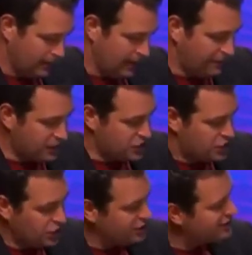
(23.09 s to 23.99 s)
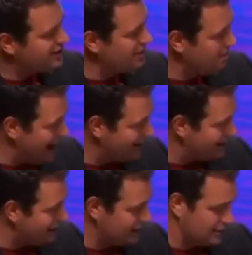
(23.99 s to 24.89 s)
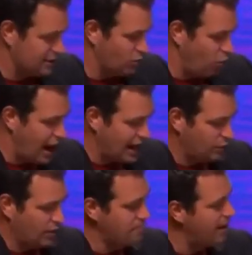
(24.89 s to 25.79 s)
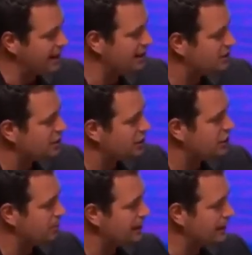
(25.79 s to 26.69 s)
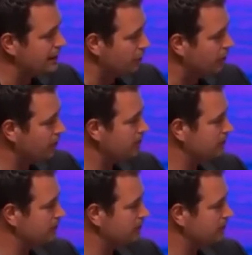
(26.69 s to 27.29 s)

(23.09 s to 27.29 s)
If it is just semantics, then why do we make it such a big deal?